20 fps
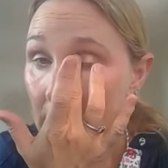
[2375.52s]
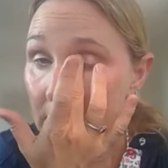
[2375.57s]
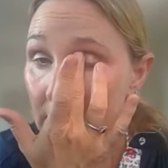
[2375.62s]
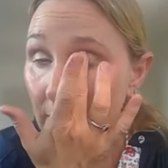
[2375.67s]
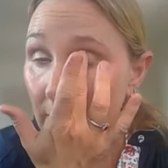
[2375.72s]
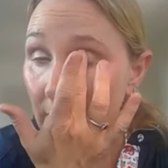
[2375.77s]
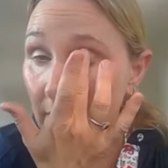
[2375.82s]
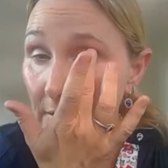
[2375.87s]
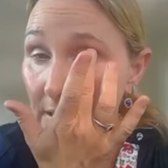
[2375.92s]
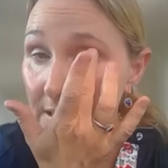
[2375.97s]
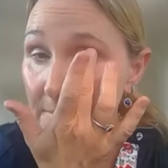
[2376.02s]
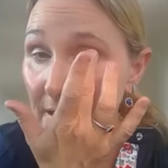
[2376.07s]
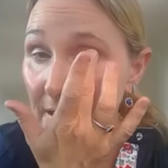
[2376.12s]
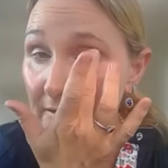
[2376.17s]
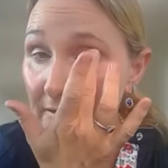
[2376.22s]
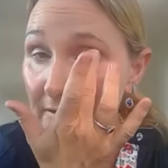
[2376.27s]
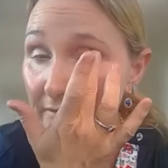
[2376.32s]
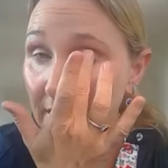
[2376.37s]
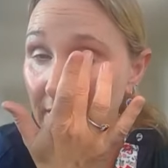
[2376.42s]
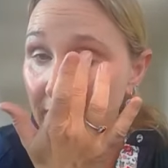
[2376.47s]
Sorry, I always
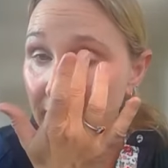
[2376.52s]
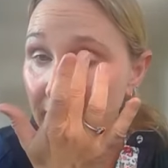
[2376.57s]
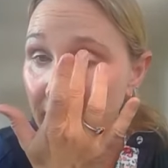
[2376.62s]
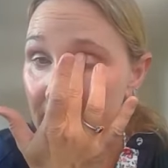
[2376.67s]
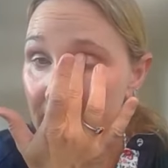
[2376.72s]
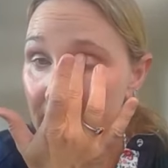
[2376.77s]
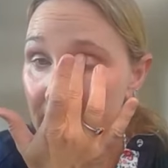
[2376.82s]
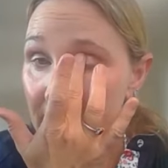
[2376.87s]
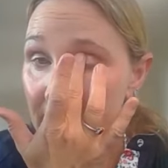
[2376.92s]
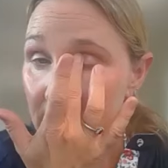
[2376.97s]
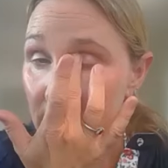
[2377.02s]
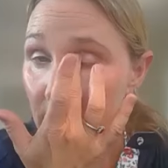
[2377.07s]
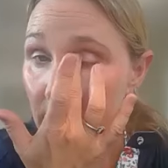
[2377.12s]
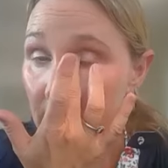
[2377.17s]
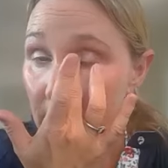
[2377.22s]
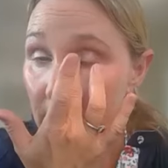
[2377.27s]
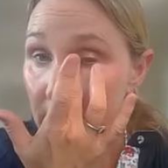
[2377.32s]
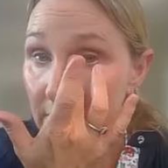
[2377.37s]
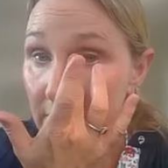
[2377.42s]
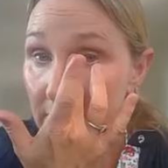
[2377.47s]
make funny faces
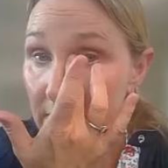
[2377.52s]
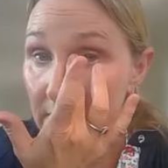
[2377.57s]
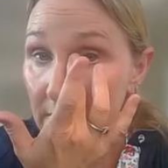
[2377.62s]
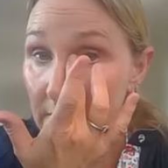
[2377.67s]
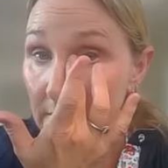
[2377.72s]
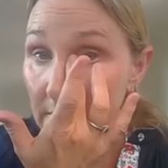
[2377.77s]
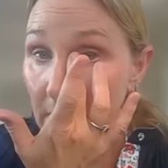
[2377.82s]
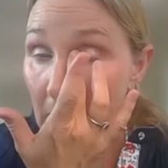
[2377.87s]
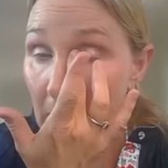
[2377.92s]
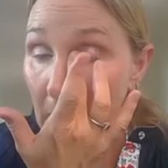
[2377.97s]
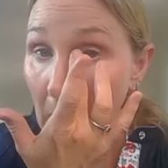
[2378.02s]
when I do this.